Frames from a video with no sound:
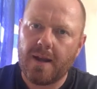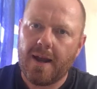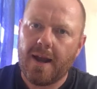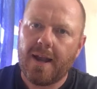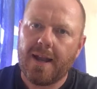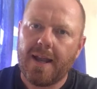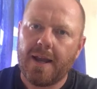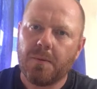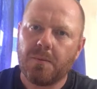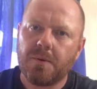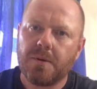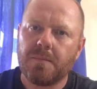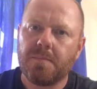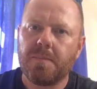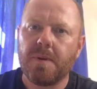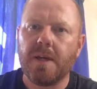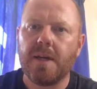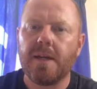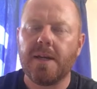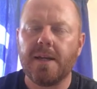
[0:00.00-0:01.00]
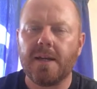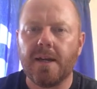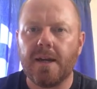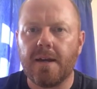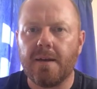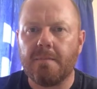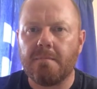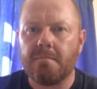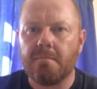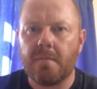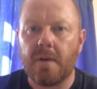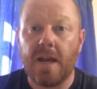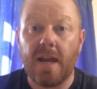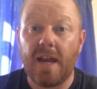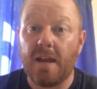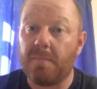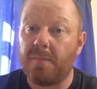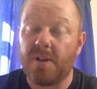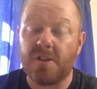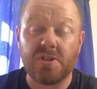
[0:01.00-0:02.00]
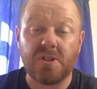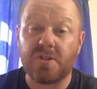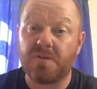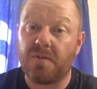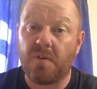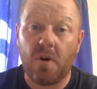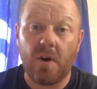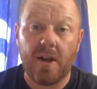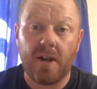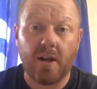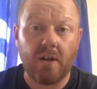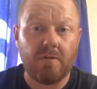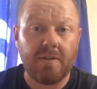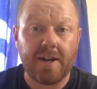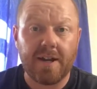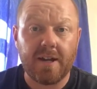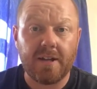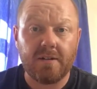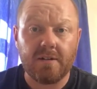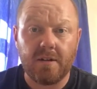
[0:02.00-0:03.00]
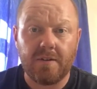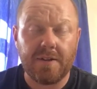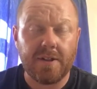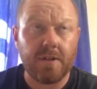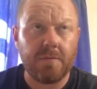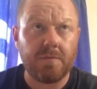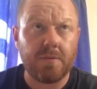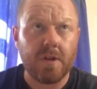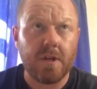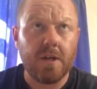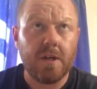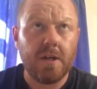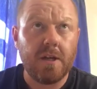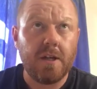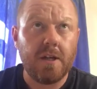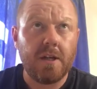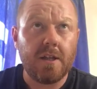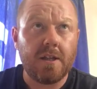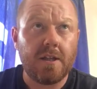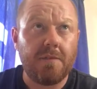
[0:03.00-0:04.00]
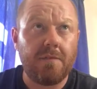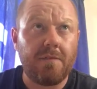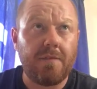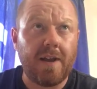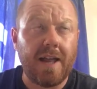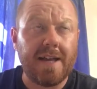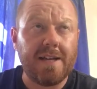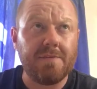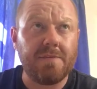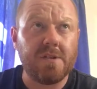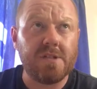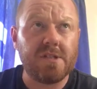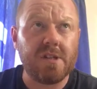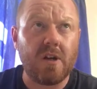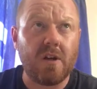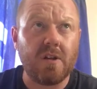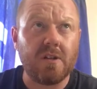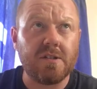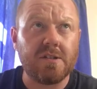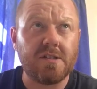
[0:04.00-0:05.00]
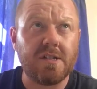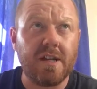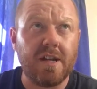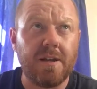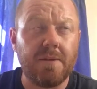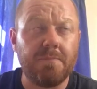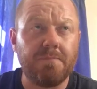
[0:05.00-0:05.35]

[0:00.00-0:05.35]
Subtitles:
and it would be it'd be just fine, I reckon. I think the flavours aren't.